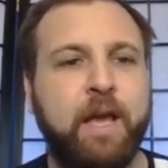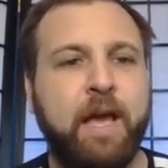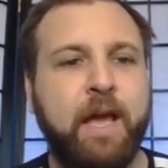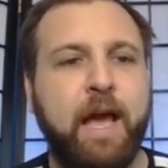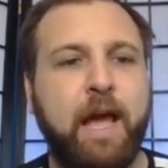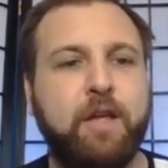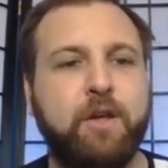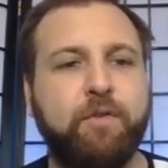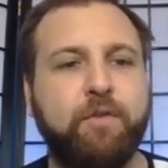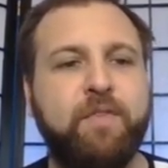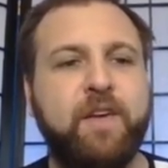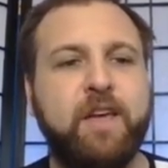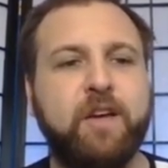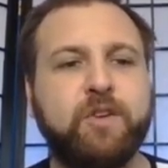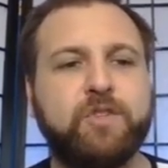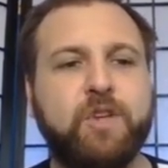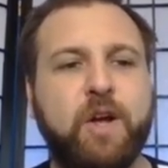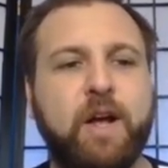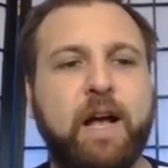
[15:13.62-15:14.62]
And your
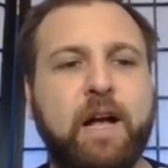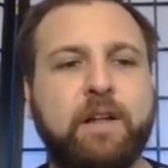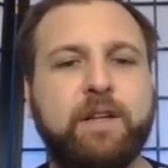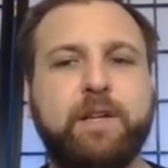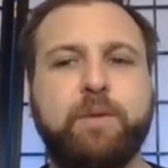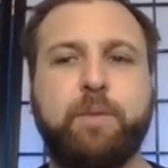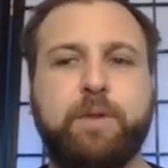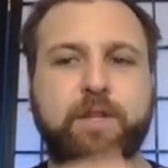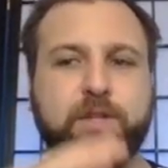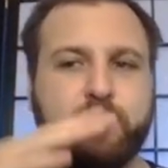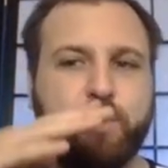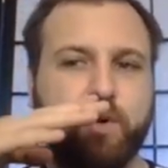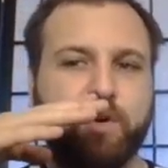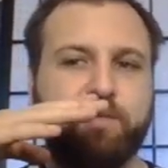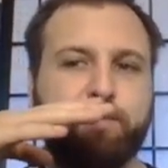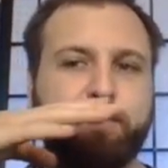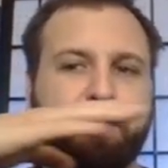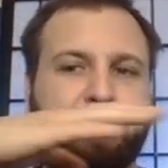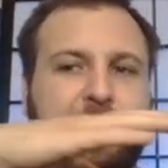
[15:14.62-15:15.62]
fingers are held in with a sort
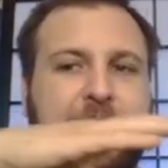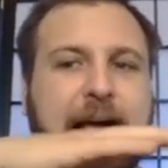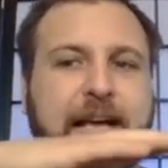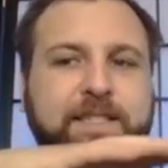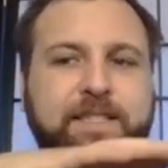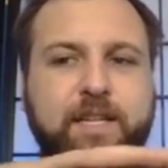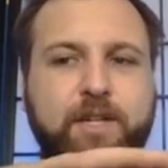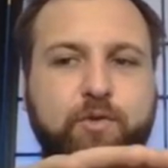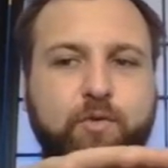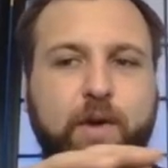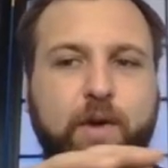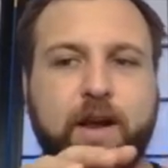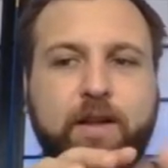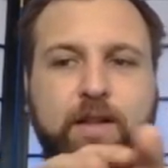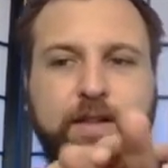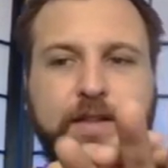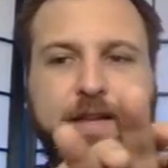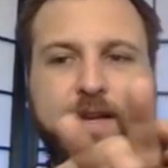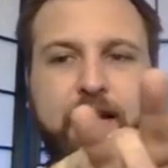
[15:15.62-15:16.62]
of plastic
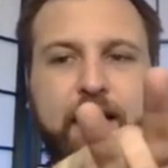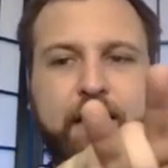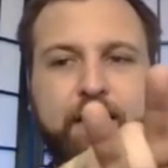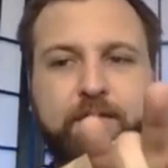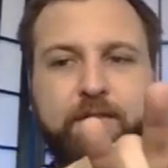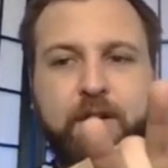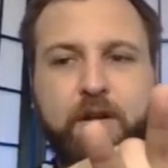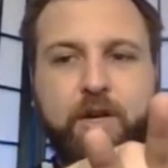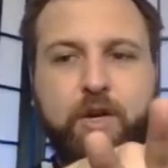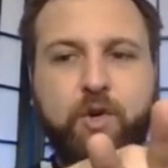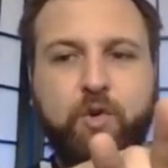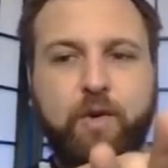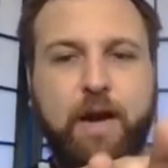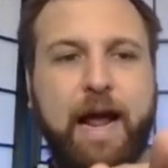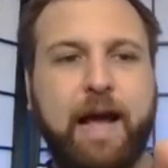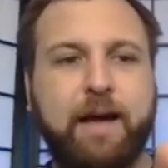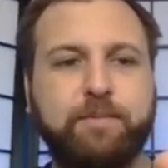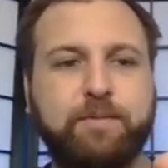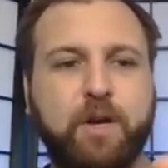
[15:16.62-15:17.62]
railing that kind of
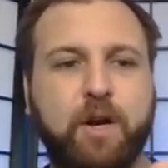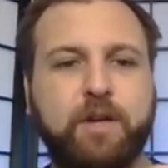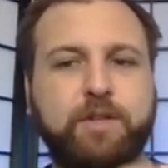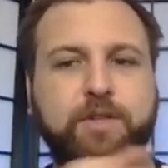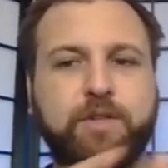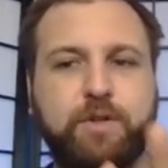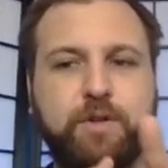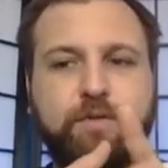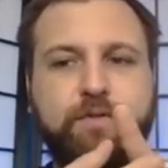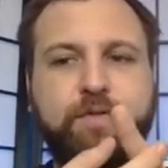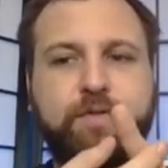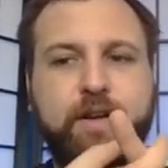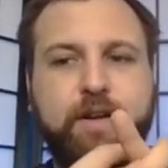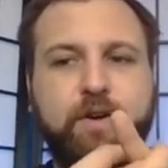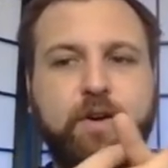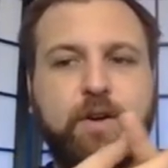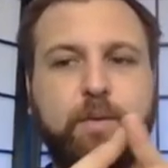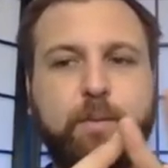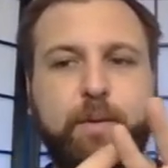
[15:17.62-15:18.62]
grabs onto your
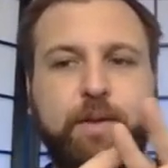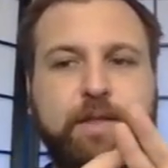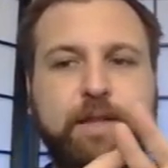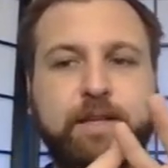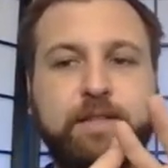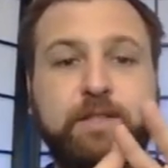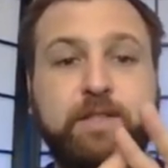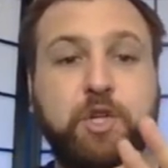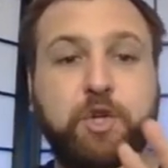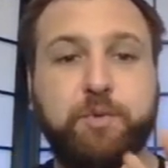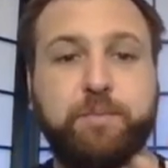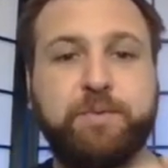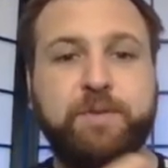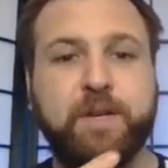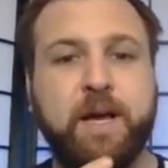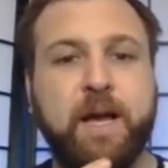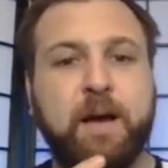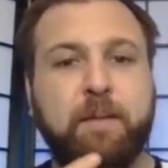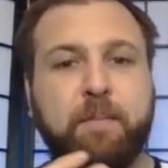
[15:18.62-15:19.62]
finger with these loops.
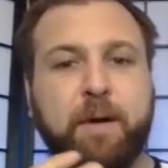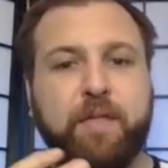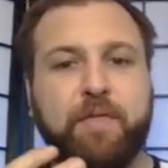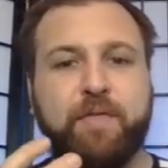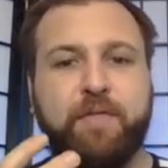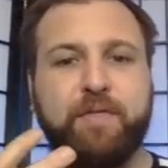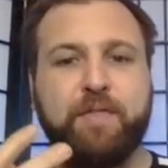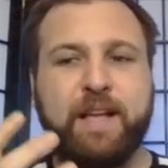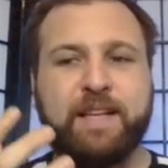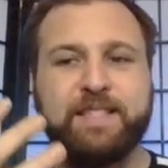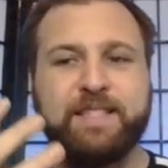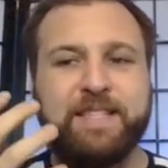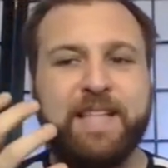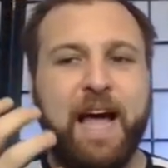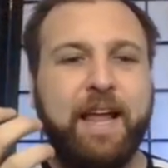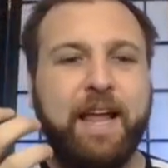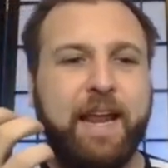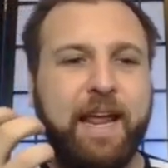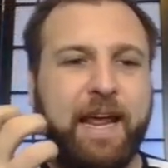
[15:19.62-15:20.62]
But it's
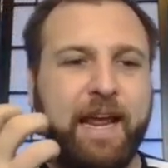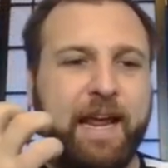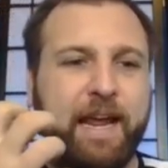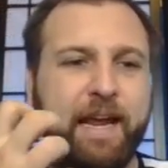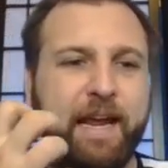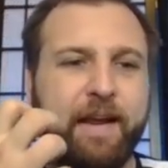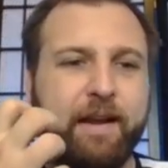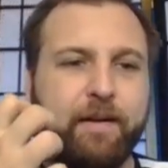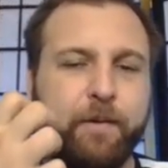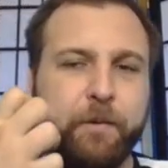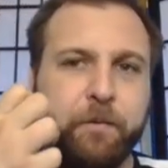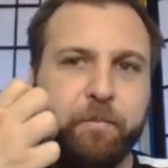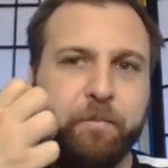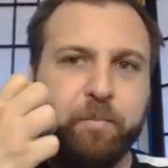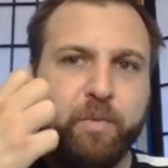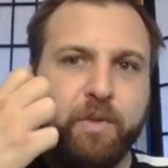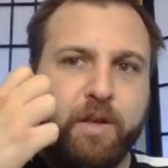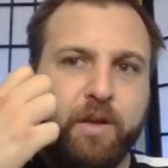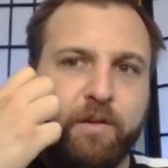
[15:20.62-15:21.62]
not a
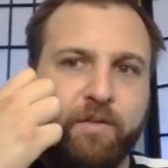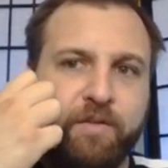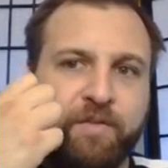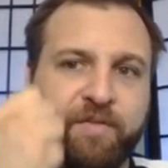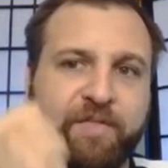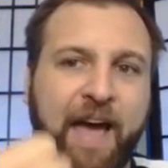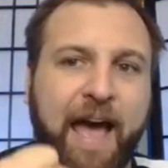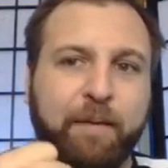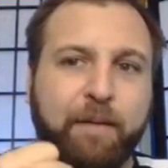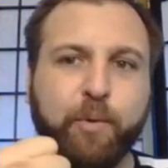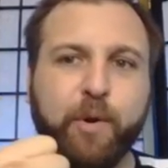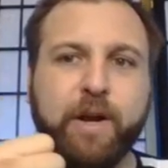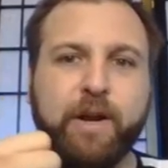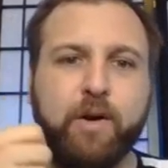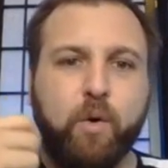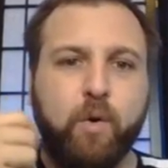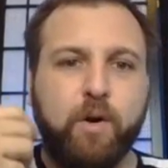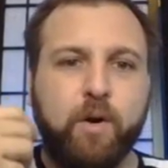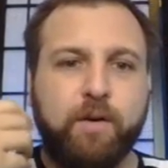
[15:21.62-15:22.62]

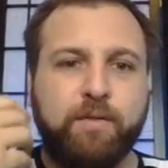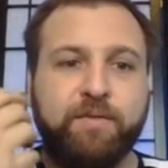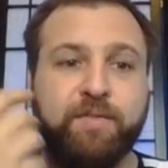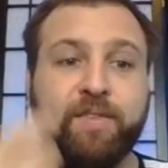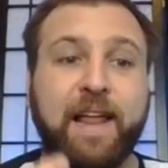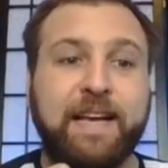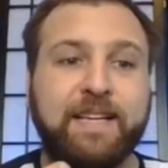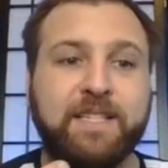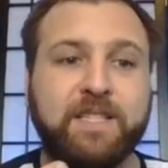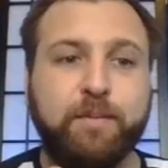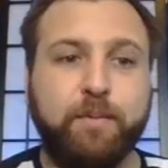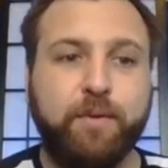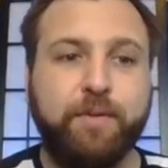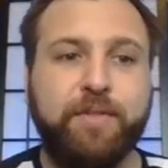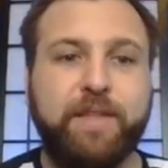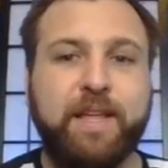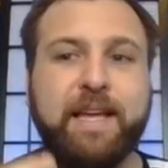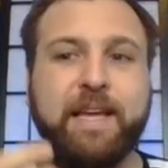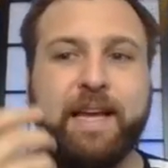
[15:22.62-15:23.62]
fabric or a flexible
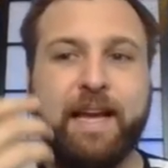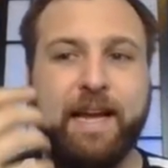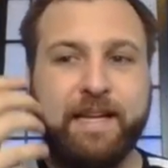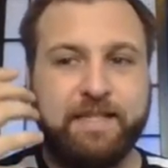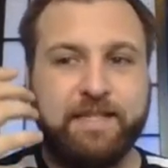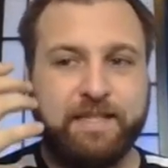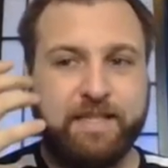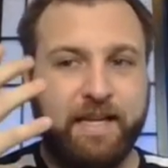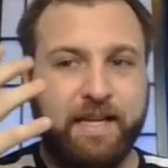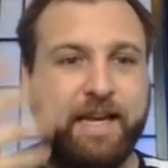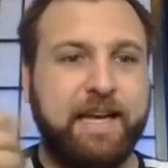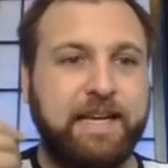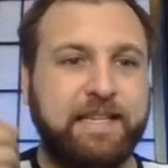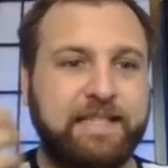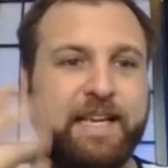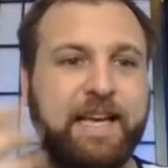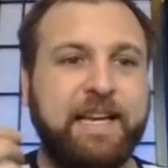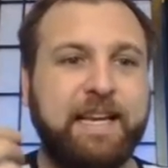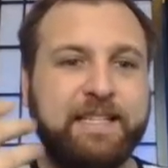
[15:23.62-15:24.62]
thing. It's like I
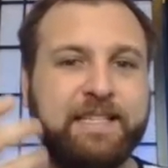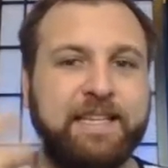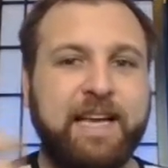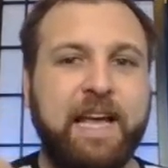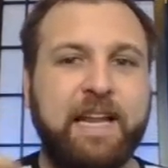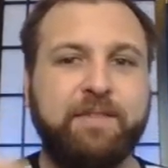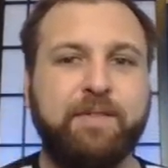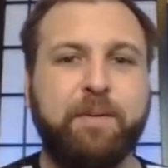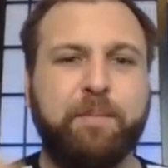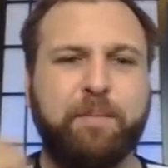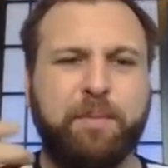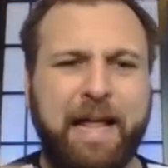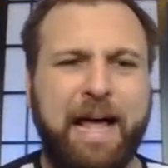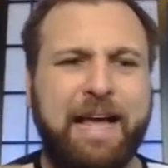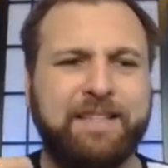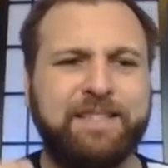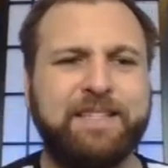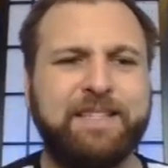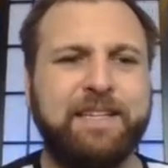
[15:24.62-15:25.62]
said, it's kind of a
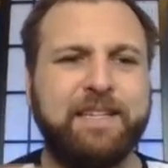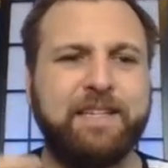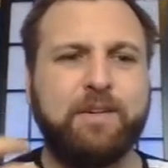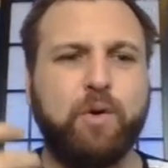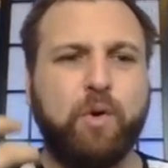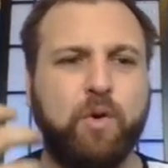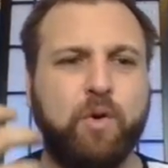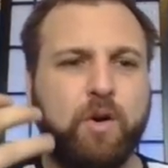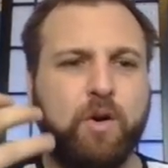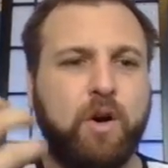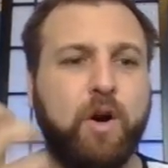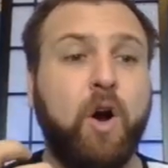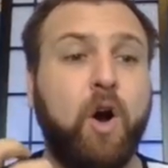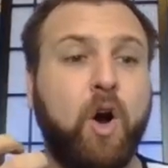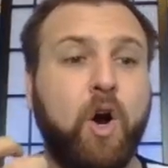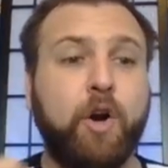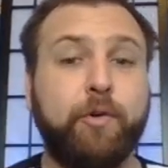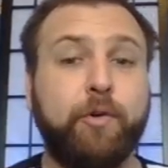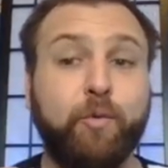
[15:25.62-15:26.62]
plastic or a
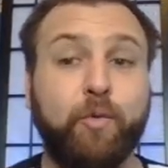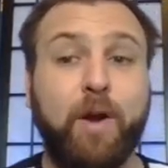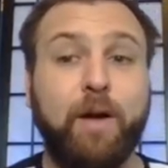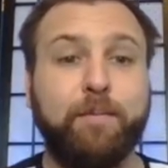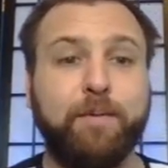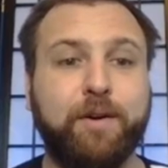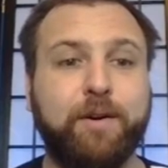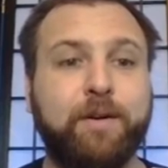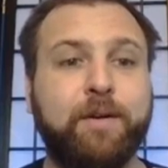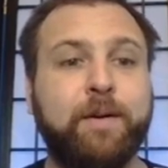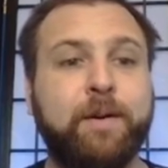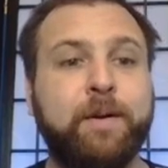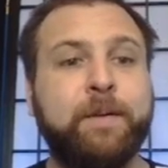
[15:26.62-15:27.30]
hard rubber.